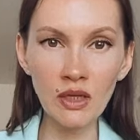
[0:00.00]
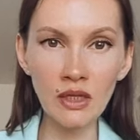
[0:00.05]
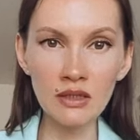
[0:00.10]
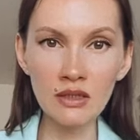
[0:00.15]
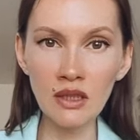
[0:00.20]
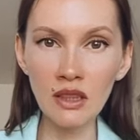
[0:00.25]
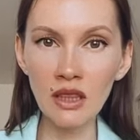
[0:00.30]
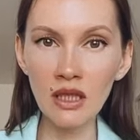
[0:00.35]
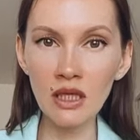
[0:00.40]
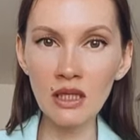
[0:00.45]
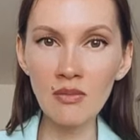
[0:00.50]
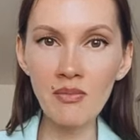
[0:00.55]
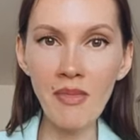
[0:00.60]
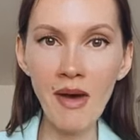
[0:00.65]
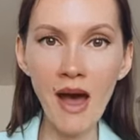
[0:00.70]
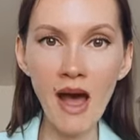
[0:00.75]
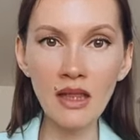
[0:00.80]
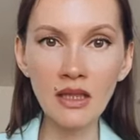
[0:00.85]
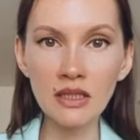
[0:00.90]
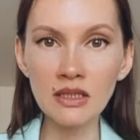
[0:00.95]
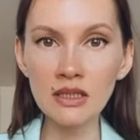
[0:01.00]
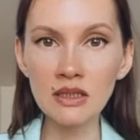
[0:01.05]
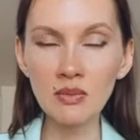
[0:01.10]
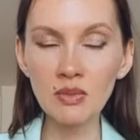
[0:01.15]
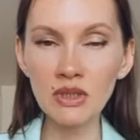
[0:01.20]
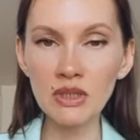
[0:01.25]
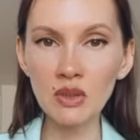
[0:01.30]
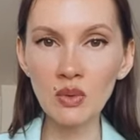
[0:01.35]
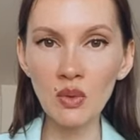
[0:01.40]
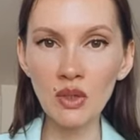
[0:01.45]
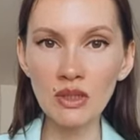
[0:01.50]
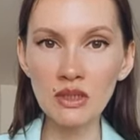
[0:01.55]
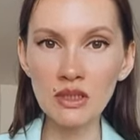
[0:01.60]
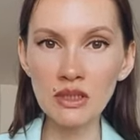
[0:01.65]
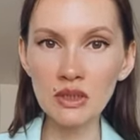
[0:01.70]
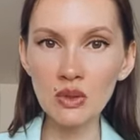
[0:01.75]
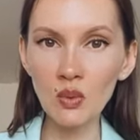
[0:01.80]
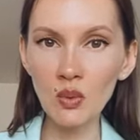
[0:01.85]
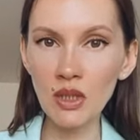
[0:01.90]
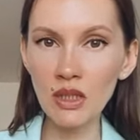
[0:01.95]
and thin balance between
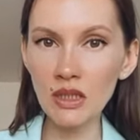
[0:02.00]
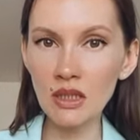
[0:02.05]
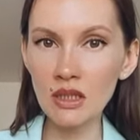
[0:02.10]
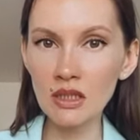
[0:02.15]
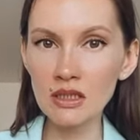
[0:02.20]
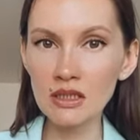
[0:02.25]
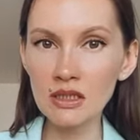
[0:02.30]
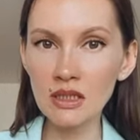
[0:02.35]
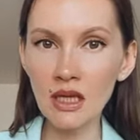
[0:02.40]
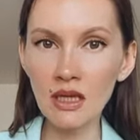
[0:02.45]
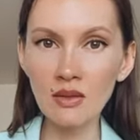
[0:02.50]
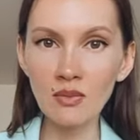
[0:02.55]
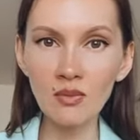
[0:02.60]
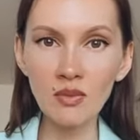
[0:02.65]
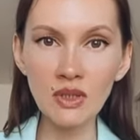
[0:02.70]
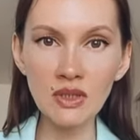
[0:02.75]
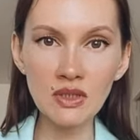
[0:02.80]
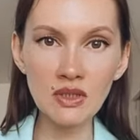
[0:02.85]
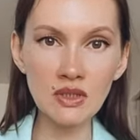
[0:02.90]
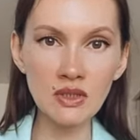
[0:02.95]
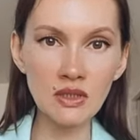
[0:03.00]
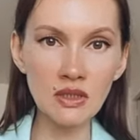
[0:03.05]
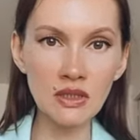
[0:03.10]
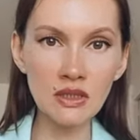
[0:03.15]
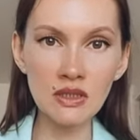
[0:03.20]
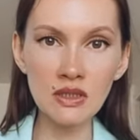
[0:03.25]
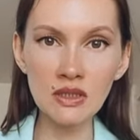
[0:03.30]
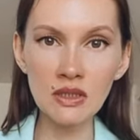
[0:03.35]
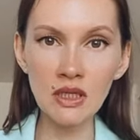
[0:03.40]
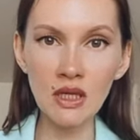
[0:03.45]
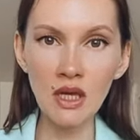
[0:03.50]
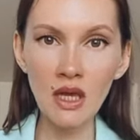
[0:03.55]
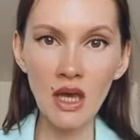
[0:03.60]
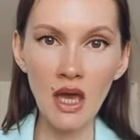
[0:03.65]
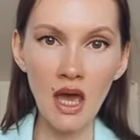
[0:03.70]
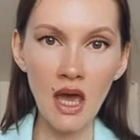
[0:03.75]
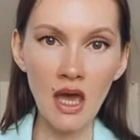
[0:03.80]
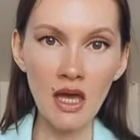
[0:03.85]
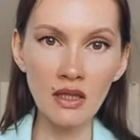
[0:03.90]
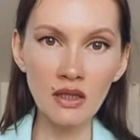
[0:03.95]
sweetness and bitterness,
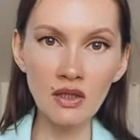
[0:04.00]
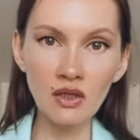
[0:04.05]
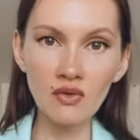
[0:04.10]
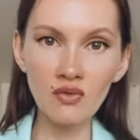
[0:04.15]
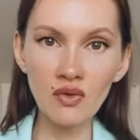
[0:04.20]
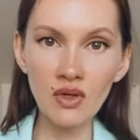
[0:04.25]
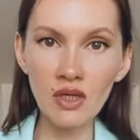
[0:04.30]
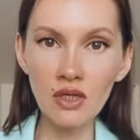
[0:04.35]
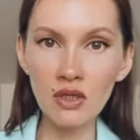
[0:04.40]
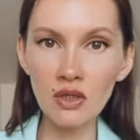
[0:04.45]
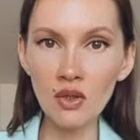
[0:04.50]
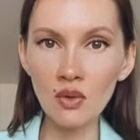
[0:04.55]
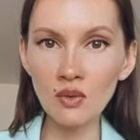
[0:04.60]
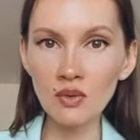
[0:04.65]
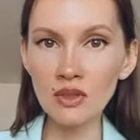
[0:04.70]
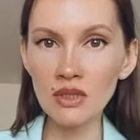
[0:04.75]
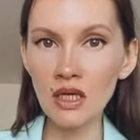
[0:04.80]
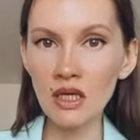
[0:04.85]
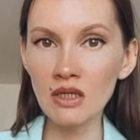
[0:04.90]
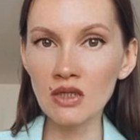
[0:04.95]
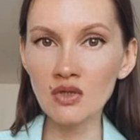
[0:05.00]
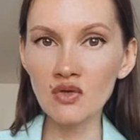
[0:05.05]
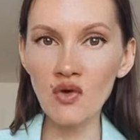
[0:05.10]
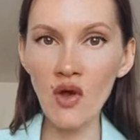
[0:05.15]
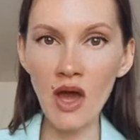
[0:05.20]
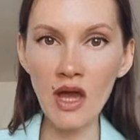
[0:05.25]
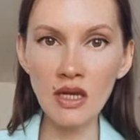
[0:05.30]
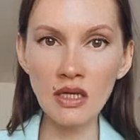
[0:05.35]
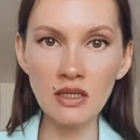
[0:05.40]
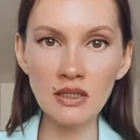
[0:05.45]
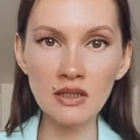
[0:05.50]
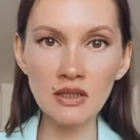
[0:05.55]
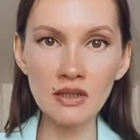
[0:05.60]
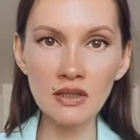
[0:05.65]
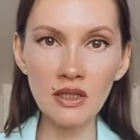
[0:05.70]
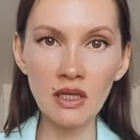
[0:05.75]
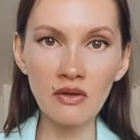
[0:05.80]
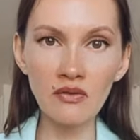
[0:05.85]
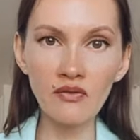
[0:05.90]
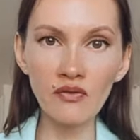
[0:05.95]
and green notes and dryness
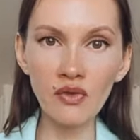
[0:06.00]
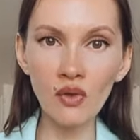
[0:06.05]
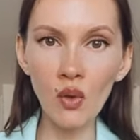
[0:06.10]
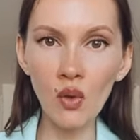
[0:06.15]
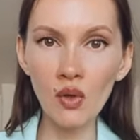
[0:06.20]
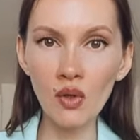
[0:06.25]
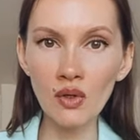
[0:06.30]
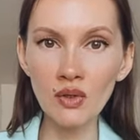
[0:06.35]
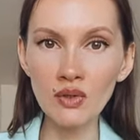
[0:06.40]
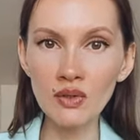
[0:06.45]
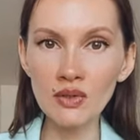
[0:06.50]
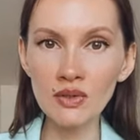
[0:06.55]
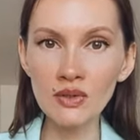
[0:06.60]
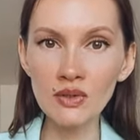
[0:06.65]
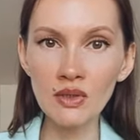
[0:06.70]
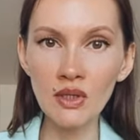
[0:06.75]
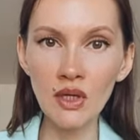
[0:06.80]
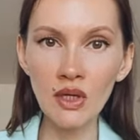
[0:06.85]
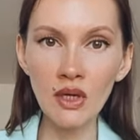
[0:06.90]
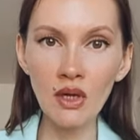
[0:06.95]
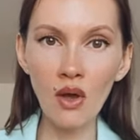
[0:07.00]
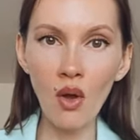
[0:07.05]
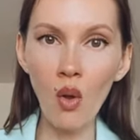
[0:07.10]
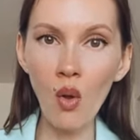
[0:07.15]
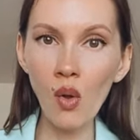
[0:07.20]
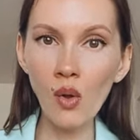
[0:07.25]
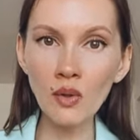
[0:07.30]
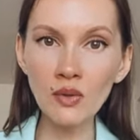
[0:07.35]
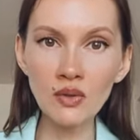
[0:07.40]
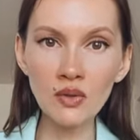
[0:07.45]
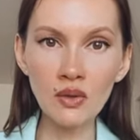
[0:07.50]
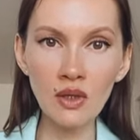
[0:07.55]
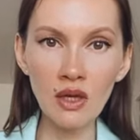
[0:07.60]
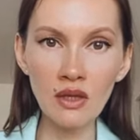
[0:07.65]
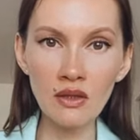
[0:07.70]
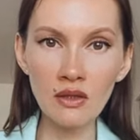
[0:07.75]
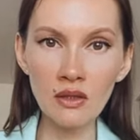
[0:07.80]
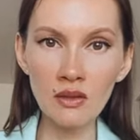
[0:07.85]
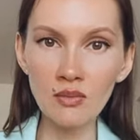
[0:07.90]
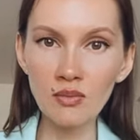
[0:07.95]
and florals all
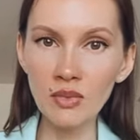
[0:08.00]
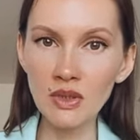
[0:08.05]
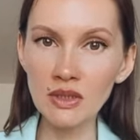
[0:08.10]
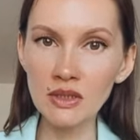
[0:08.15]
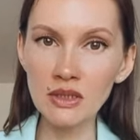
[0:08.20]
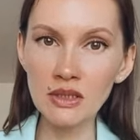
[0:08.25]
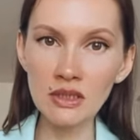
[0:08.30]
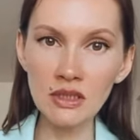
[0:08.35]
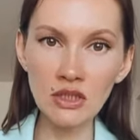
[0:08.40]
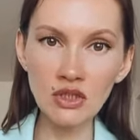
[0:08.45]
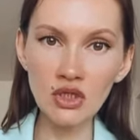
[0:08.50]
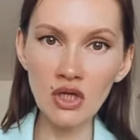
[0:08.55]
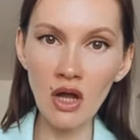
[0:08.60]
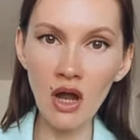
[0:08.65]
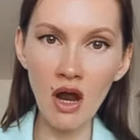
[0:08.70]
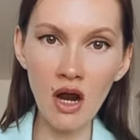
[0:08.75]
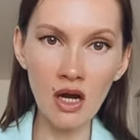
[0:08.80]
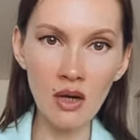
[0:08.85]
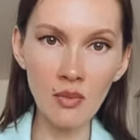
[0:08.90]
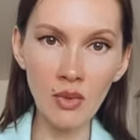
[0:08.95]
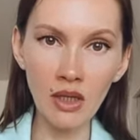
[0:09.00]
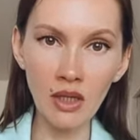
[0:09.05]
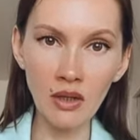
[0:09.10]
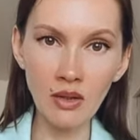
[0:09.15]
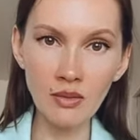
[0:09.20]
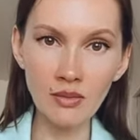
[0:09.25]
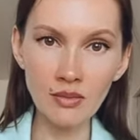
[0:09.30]
together, but such a harmony.